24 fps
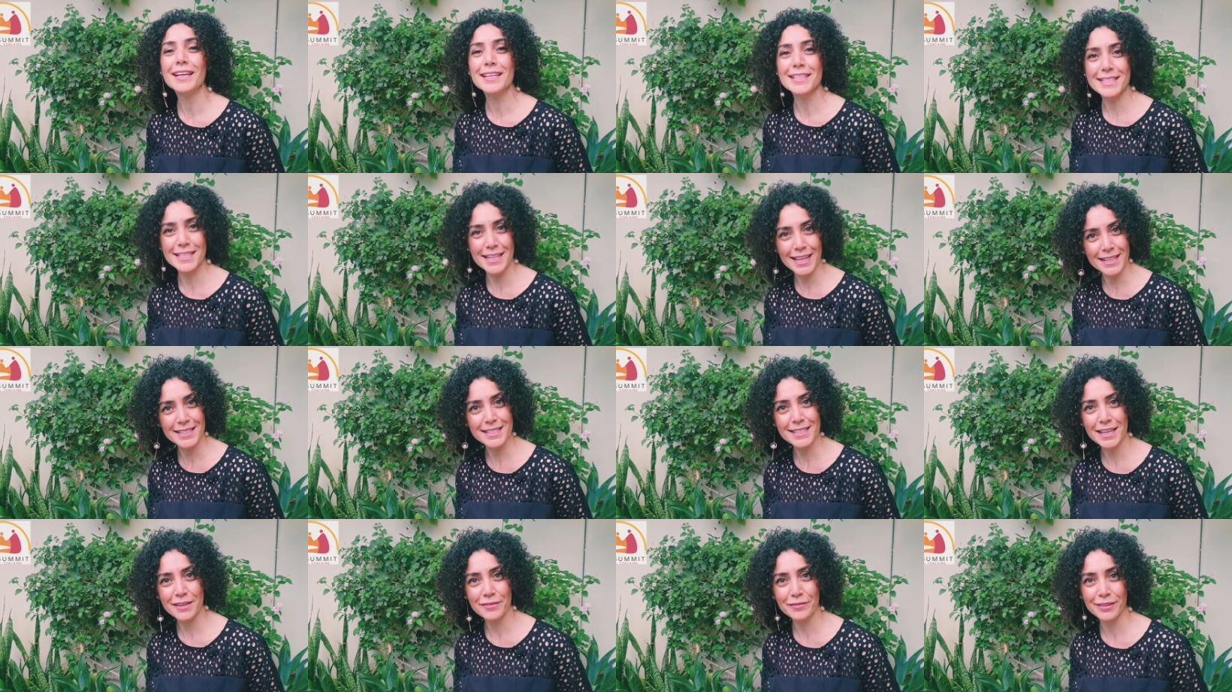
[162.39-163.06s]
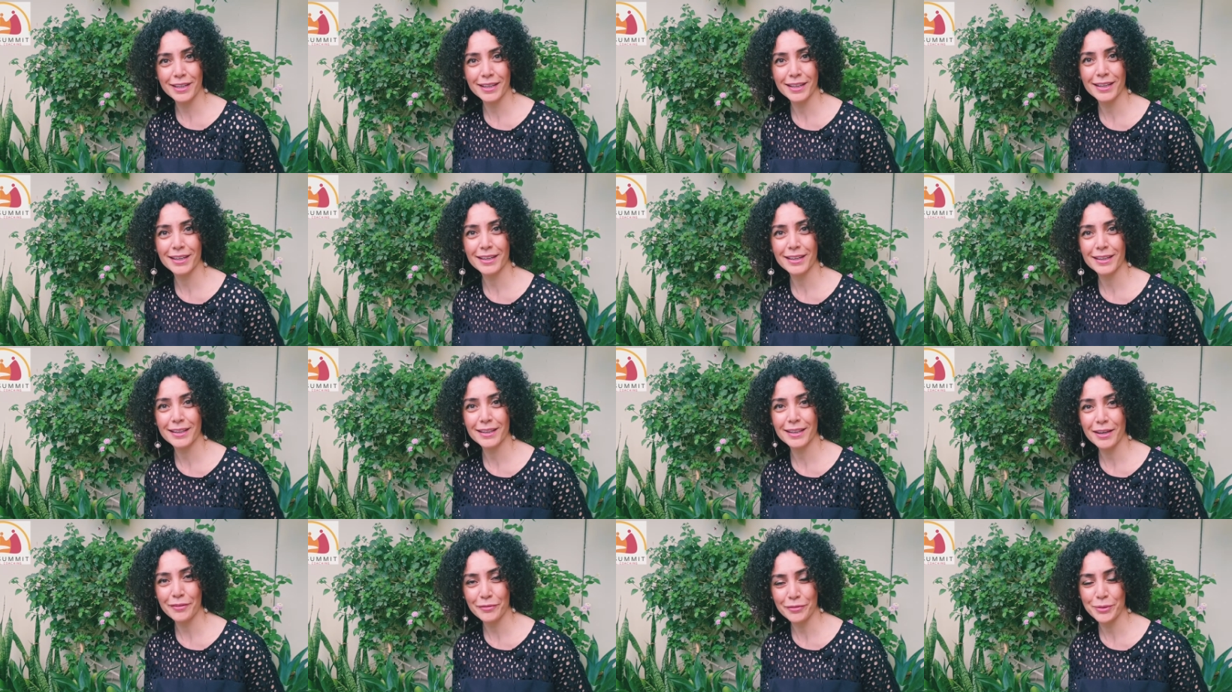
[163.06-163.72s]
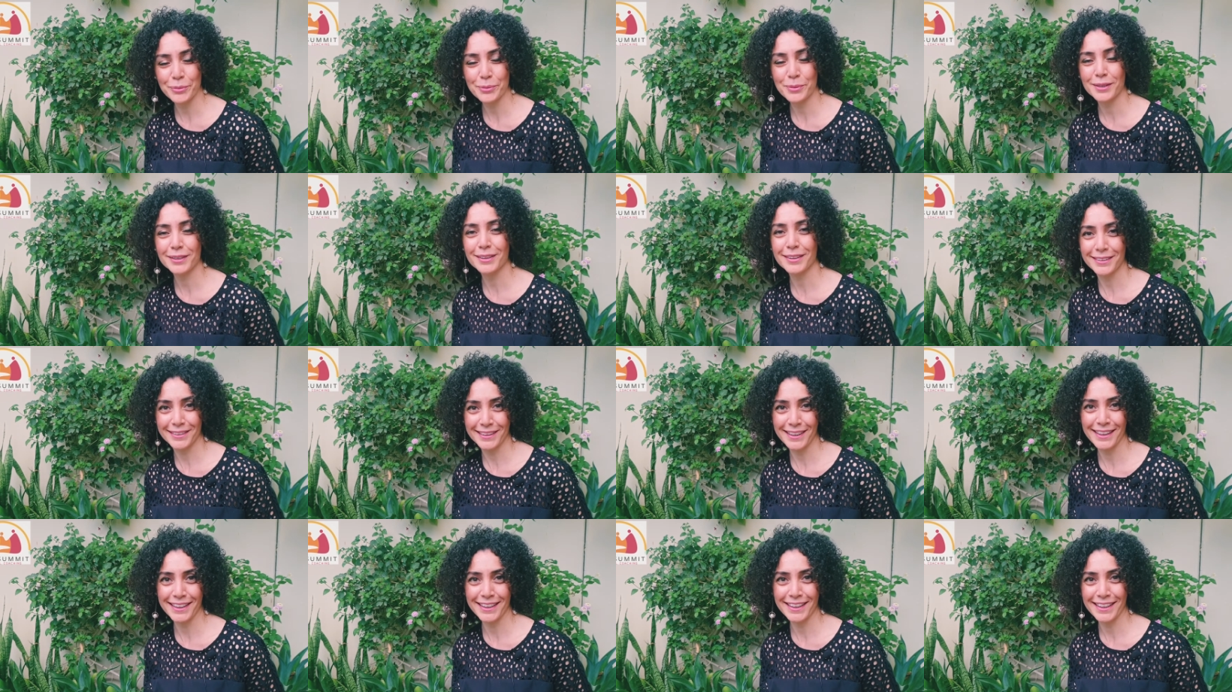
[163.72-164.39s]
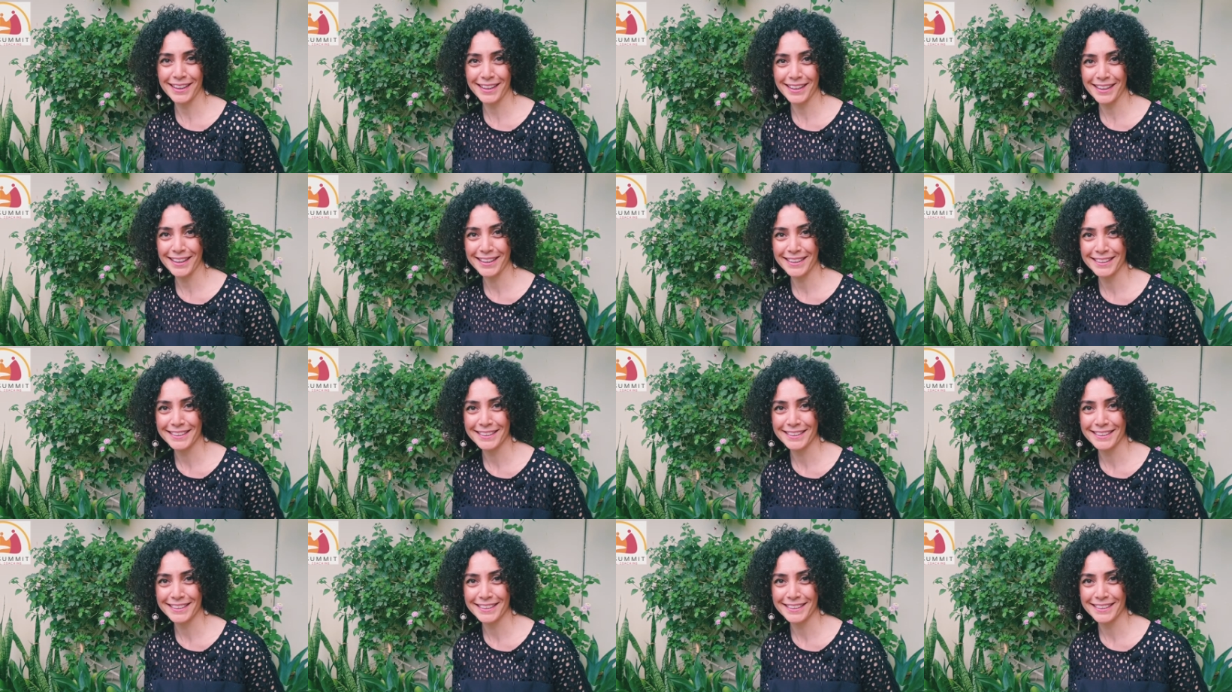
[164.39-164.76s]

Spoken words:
Stay safe, take everyone, and take care.